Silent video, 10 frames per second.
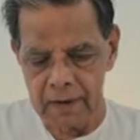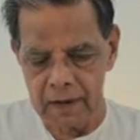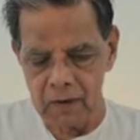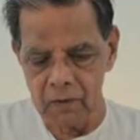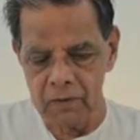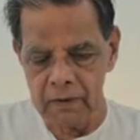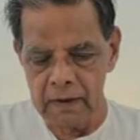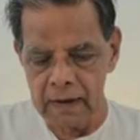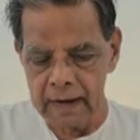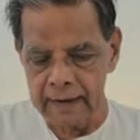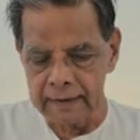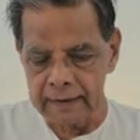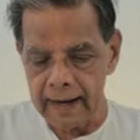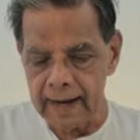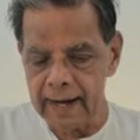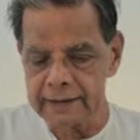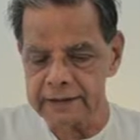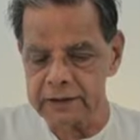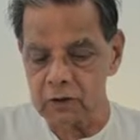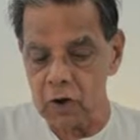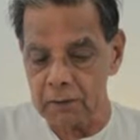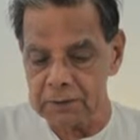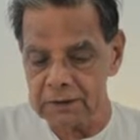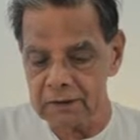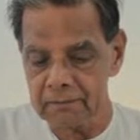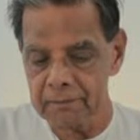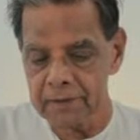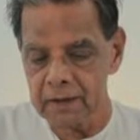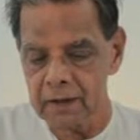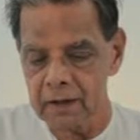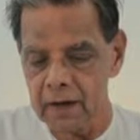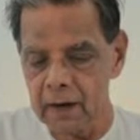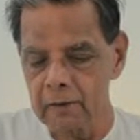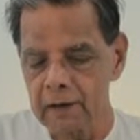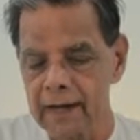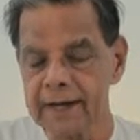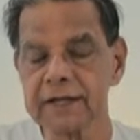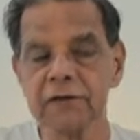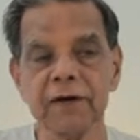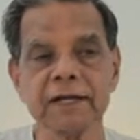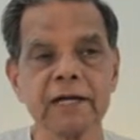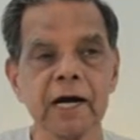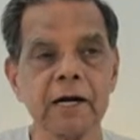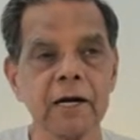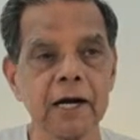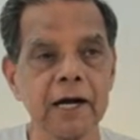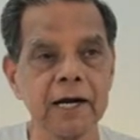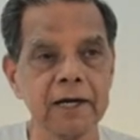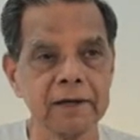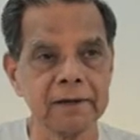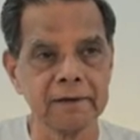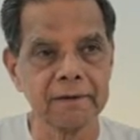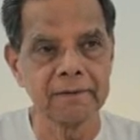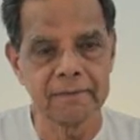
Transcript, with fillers: How? And caste its corpse into life's wayside drain.